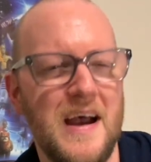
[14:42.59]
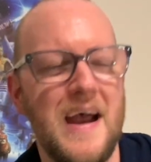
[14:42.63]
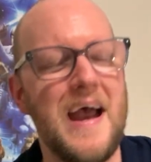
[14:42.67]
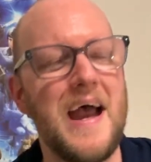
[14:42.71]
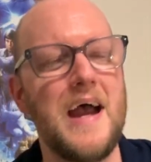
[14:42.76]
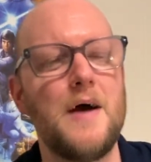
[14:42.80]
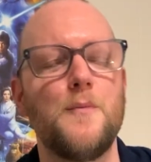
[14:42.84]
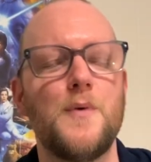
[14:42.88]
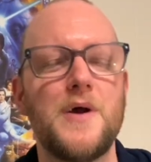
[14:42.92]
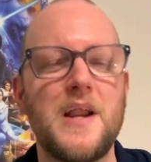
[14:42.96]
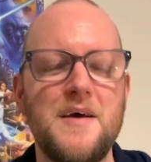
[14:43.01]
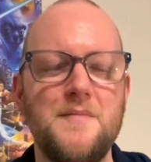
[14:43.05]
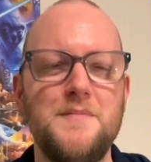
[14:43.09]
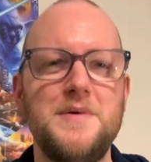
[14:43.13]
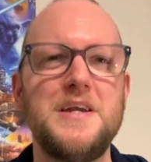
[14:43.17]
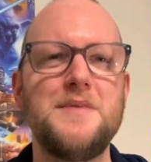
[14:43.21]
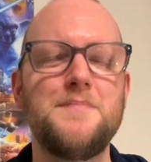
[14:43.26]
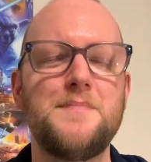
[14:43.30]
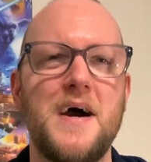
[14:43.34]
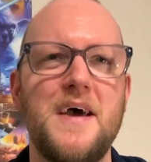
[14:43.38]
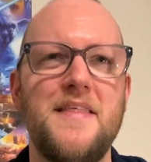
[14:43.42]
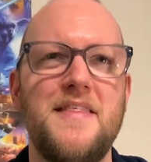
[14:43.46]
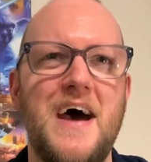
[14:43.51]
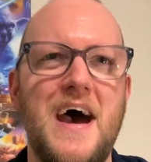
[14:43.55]
And what I mean
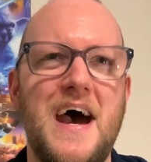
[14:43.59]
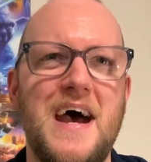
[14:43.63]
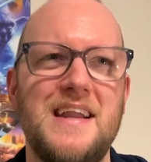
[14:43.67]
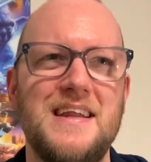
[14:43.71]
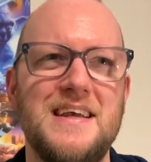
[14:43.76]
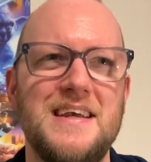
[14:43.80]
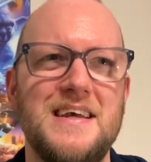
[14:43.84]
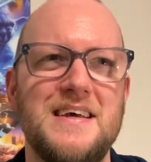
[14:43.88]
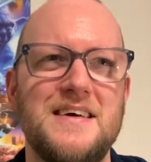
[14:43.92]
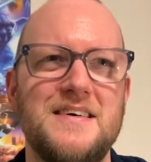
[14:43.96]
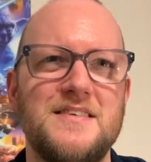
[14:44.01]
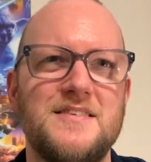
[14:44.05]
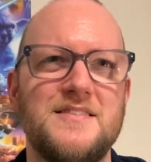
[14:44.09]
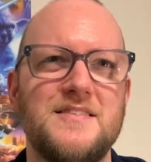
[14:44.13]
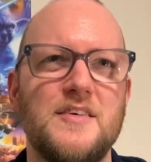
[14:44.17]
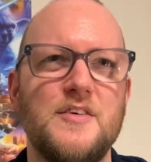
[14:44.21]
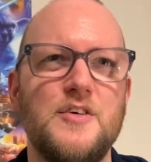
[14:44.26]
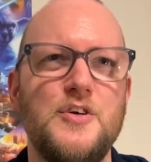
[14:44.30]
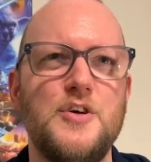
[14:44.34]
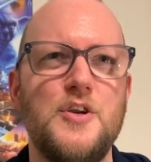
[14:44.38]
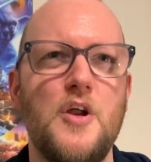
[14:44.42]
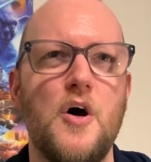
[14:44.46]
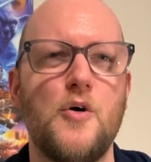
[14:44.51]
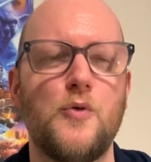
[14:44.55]
by that is,
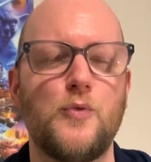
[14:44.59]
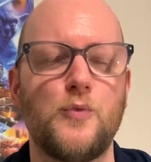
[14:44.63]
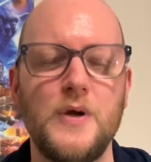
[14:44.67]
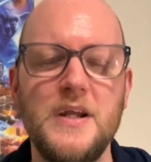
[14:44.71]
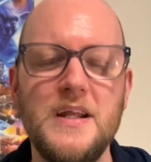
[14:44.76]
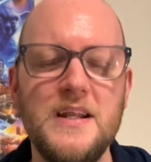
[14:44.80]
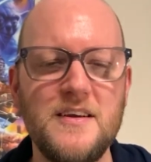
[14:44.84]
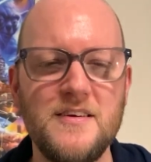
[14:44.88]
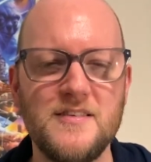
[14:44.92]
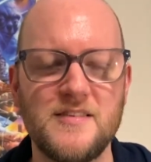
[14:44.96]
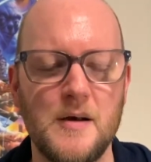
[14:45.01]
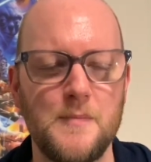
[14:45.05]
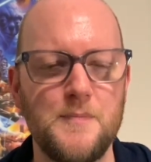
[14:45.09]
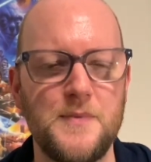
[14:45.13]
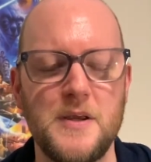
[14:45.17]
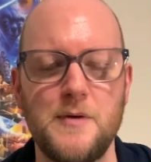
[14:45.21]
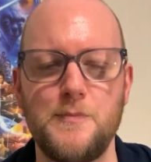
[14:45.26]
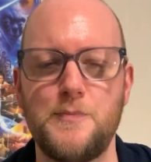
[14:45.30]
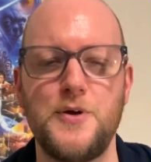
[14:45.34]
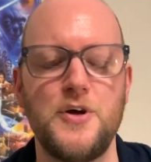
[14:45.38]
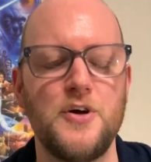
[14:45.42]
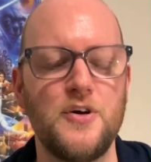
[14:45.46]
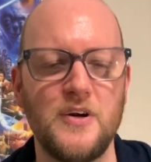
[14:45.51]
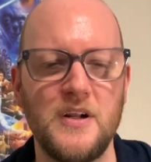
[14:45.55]
you know, reading something
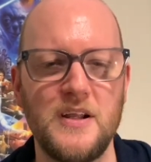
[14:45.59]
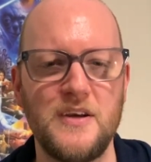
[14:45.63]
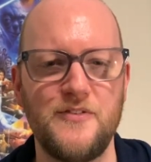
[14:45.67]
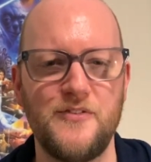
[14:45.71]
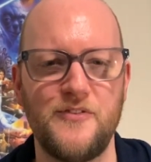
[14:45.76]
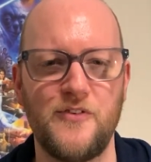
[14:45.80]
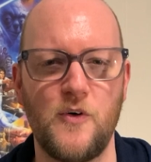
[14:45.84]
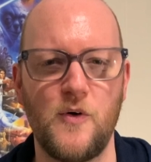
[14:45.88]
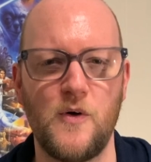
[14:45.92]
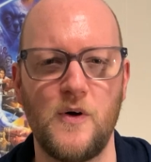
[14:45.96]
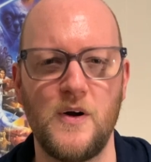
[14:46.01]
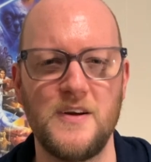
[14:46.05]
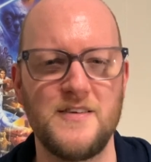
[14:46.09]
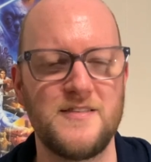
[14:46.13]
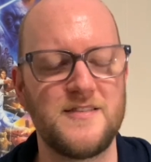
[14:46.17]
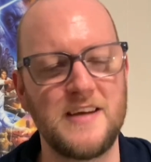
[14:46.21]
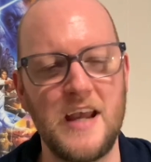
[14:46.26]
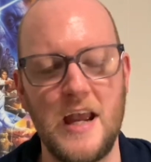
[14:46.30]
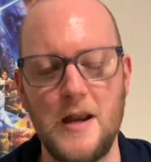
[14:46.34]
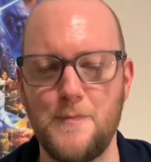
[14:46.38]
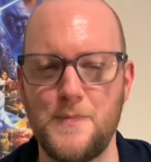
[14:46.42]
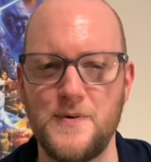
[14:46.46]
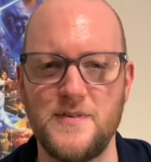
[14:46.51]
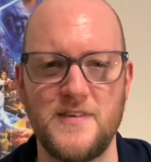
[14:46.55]
purely for
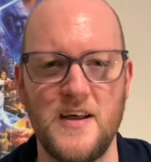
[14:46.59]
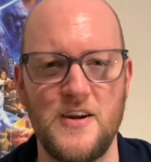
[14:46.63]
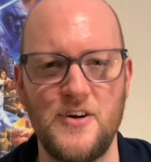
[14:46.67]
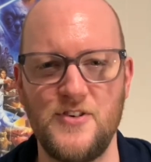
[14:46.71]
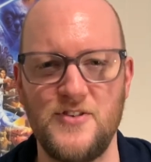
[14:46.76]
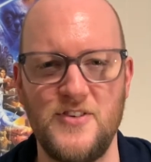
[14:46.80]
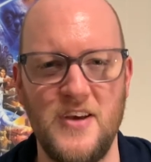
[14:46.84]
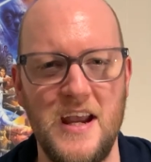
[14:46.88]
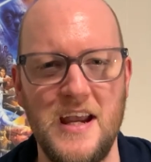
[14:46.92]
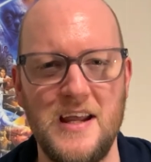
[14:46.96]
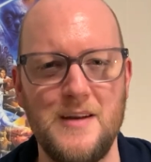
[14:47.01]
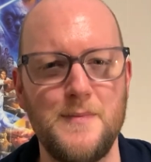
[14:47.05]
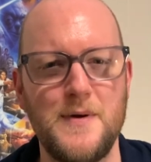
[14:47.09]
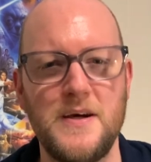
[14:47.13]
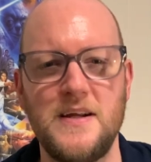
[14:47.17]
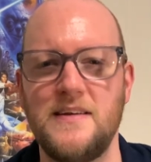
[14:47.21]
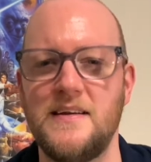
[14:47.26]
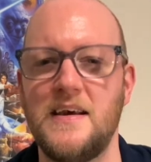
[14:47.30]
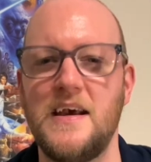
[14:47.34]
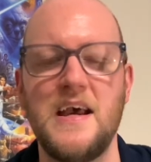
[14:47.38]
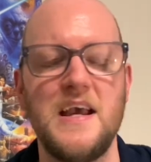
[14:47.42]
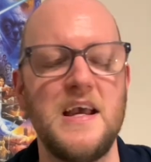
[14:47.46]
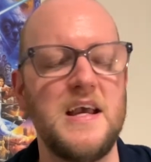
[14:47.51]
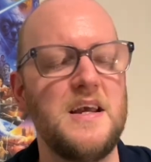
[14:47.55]
escapist entertainment
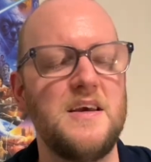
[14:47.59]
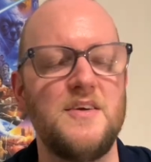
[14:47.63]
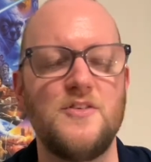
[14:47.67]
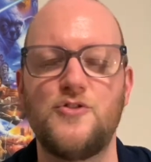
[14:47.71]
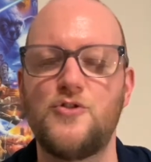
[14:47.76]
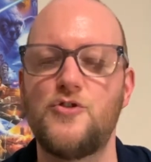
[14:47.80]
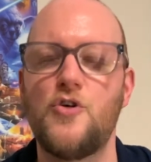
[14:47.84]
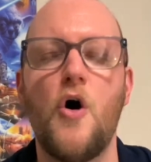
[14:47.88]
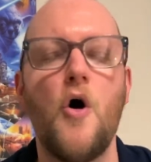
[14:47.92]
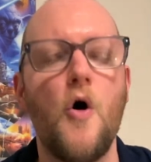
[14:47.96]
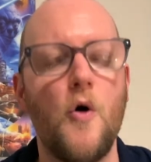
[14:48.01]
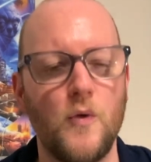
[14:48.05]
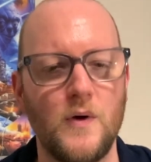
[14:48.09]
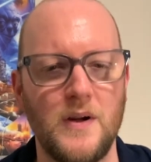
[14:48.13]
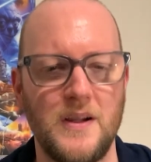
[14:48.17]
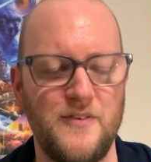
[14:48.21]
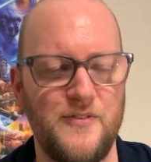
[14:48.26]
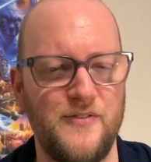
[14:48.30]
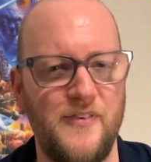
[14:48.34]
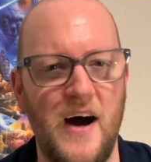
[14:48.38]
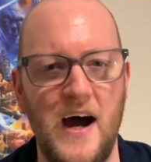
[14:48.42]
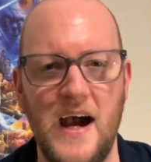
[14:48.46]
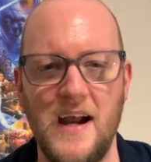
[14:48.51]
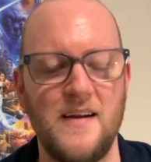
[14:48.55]
is totally
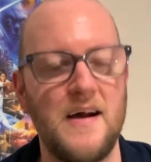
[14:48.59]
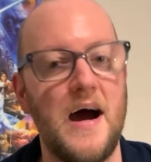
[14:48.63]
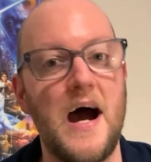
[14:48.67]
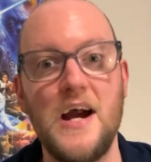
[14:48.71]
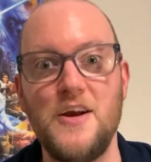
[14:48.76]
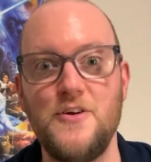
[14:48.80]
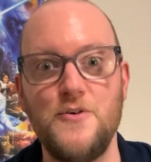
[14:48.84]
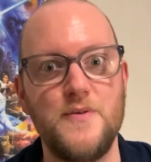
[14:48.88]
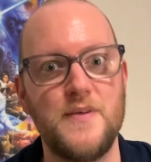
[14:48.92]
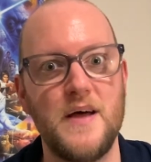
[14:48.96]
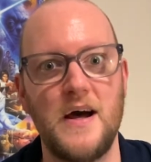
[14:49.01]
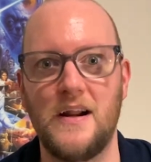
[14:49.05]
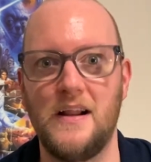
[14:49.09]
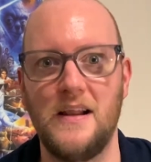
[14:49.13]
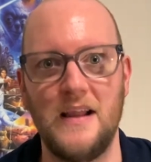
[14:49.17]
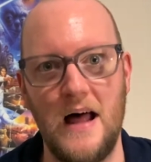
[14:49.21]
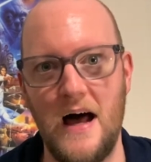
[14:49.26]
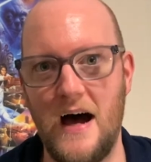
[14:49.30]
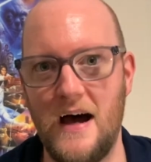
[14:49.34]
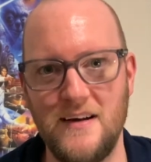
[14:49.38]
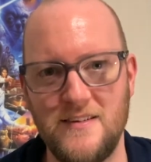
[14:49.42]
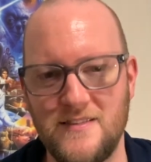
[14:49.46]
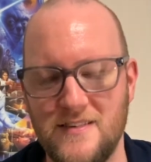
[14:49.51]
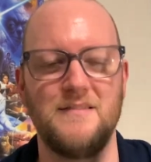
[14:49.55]
fine. I do that a
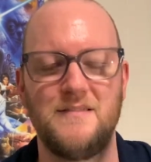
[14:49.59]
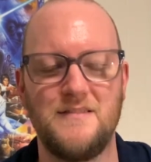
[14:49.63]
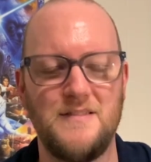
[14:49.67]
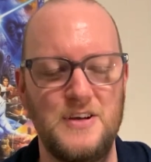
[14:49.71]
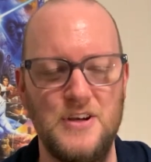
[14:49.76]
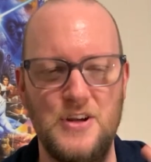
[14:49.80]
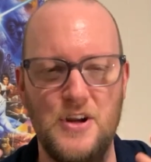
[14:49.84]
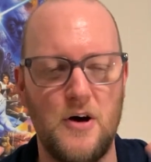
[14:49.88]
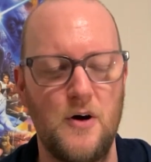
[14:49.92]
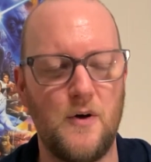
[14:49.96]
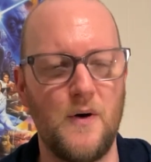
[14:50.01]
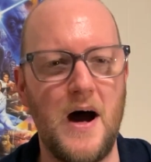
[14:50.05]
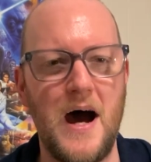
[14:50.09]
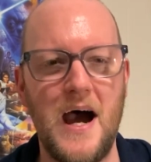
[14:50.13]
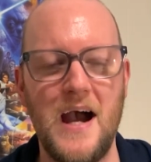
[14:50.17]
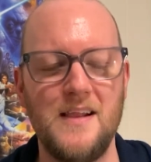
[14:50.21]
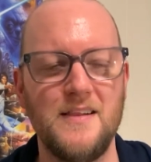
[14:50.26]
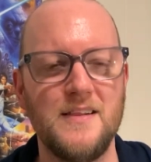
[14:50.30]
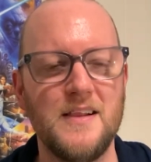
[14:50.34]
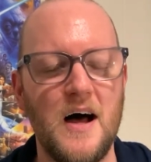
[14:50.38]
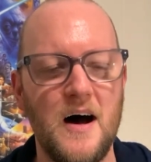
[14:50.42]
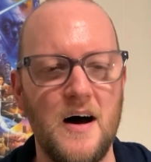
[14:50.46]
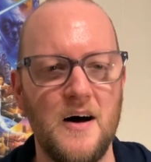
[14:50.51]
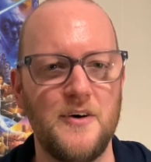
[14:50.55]
lot. You know, I
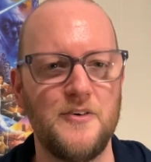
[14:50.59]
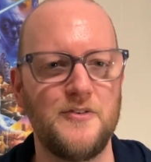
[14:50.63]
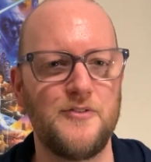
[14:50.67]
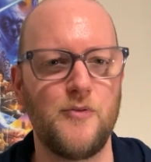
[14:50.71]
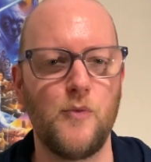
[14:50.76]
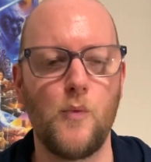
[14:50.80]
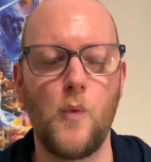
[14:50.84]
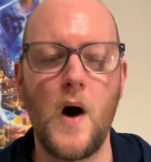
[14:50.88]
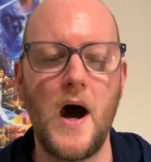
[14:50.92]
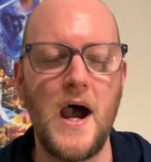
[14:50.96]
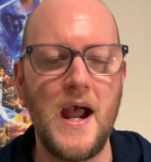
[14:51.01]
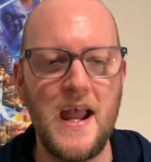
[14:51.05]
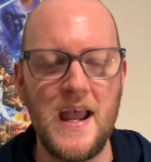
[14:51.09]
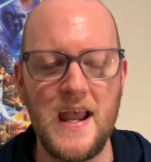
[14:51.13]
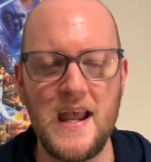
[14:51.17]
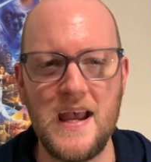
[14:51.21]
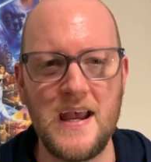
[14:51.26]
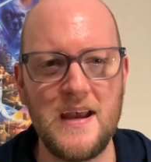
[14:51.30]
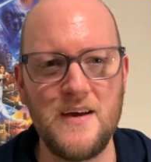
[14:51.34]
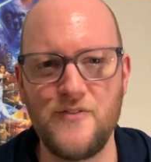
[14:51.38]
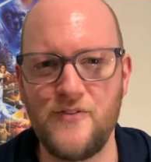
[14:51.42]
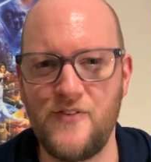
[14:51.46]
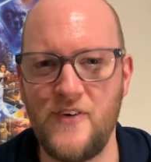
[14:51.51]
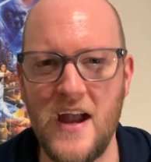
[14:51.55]
love
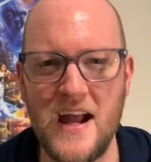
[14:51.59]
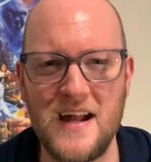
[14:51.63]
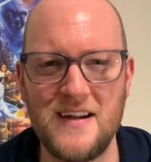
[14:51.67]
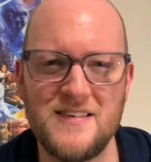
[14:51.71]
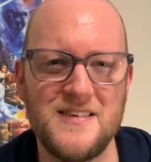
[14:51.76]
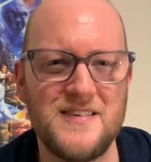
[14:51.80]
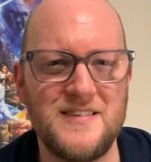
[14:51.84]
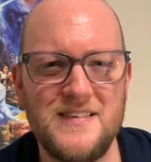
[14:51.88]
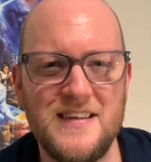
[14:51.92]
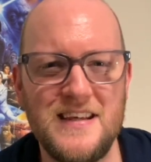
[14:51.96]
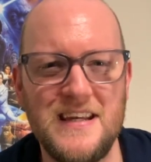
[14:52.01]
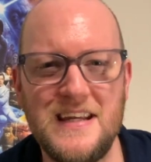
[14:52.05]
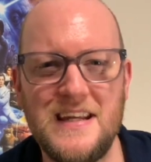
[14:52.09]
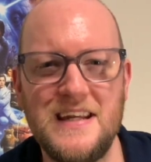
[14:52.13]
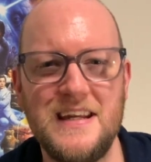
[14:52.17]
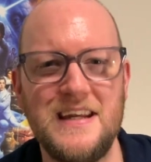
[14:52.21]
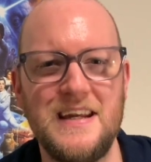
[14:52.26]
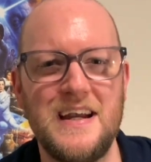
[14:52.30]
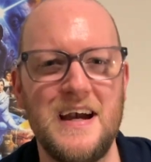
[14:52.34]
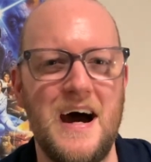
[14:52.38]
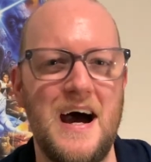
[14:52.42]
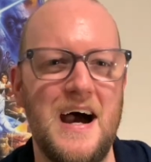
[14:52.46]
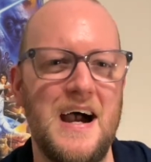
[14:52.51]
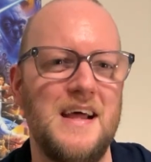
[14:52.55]
YA
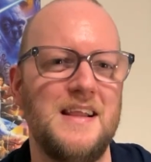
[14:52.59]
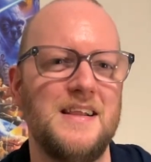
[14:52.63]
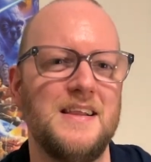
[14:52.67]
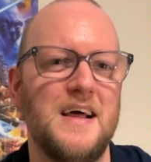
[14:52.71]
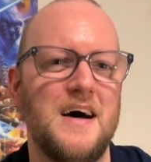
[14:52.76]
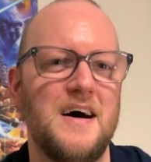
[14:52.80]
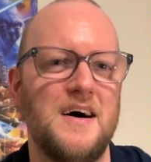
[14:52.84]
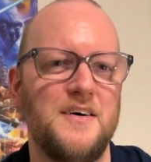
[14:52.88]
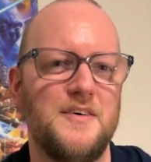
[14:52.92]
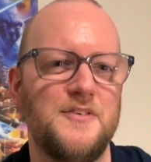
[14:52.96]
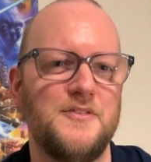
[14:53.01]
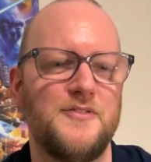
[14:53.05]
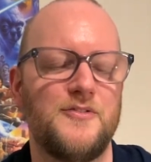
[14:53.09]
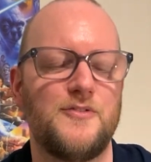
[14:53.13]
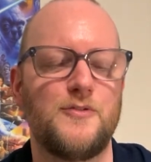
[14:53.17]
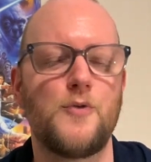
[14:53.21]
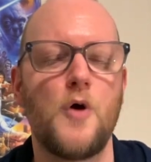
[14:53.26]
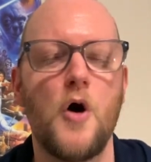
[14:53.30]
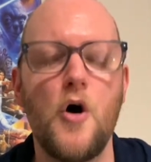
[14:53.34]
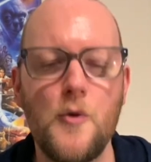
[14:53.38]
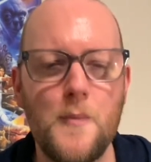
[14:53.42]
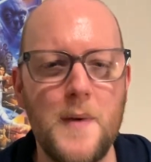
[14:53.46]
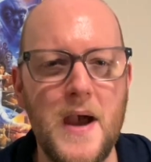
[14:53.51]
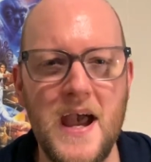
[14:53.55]
fantasy, I love
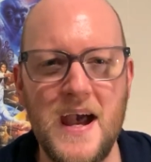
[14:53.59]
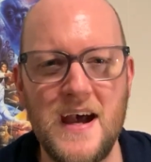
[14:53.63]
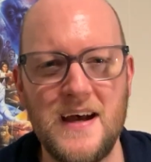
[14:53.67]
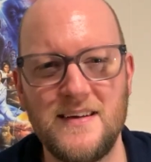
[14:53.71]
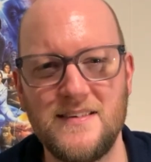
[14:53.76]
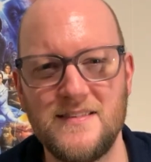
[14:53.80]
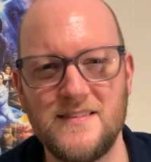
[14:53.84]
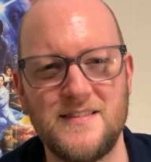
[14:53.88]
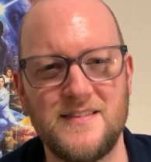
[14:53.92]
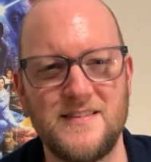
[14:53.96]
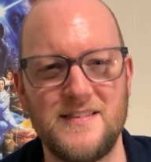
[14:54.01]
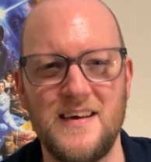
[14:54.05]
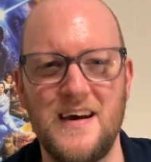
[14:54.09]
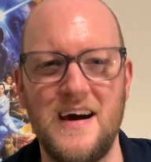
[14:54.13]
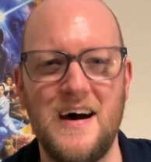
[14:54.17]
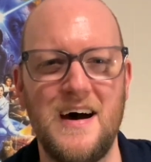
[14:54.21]
romance,